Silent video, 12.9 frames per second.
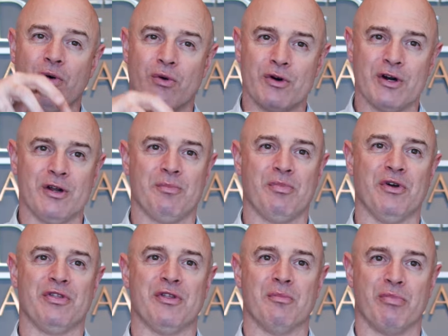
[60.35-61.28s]
order to
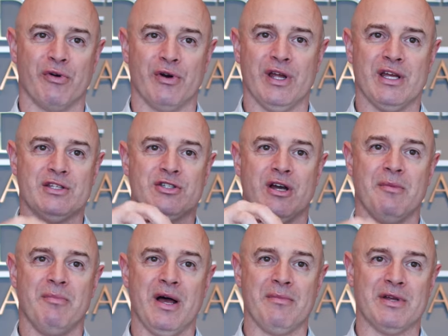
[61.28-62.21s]
put the bridge
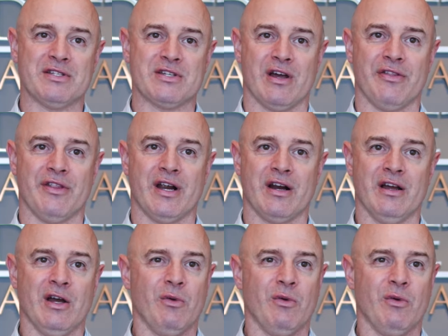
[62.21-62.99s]
abutments on there,